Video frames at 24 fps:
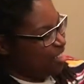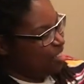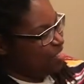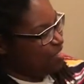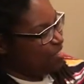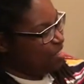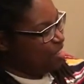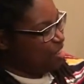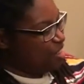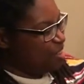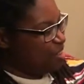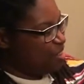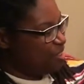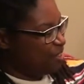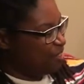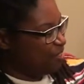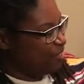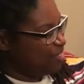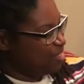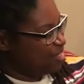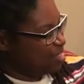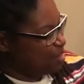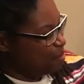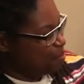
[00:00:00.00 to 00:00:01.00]
you know, if
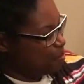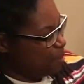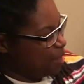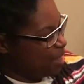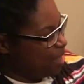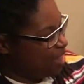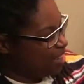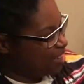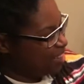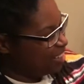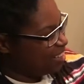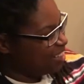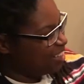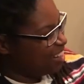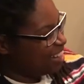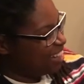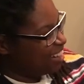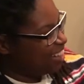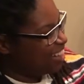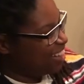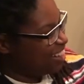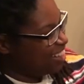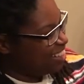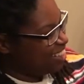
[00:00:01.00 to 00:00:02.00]
you see the palette,
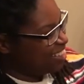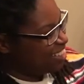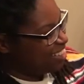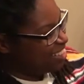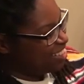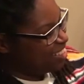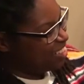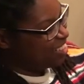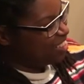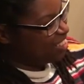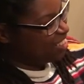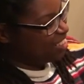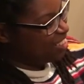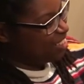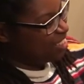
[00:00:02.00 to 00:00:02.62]
like the glitter,